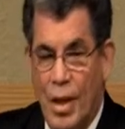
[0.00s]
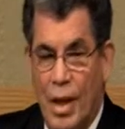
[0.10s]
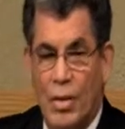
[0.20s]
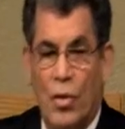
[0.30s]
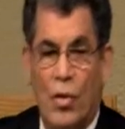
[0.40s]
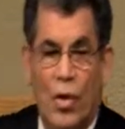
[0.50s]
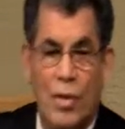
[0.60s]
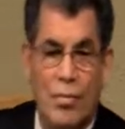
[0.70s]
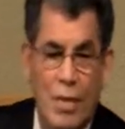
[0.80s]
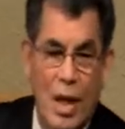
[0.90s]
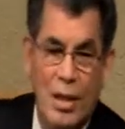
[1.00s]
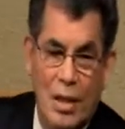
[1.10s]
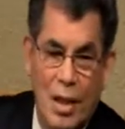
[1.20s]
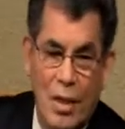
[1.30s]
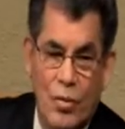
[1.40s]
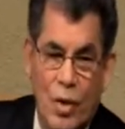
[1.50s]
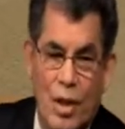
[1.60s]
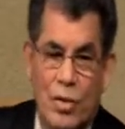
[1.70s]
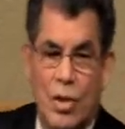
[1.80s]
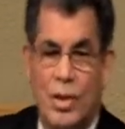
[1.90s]
And the Lord made it that
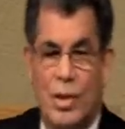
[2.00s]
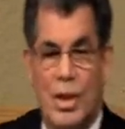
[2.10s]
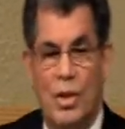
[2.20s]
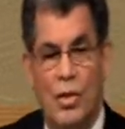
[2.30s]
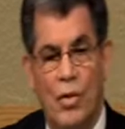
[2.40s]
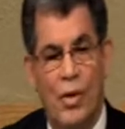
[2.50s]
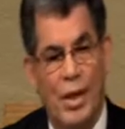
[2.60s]
way just so that you